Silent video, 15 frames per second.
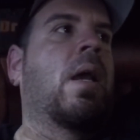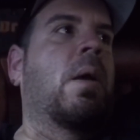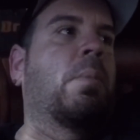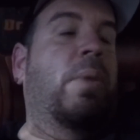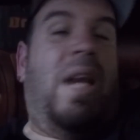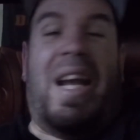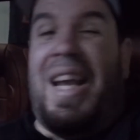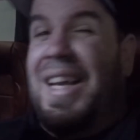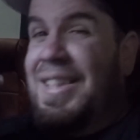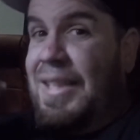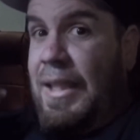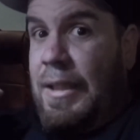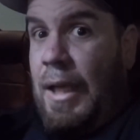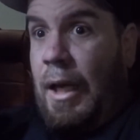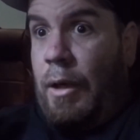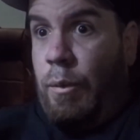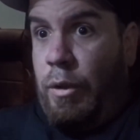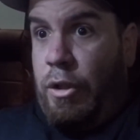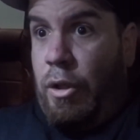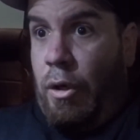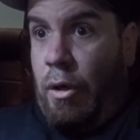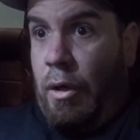But I guess he thought in
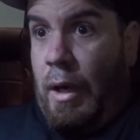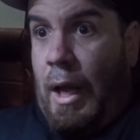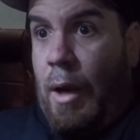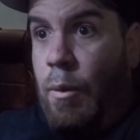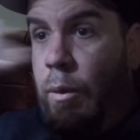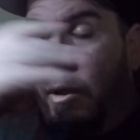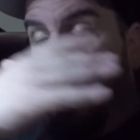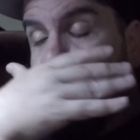return I would,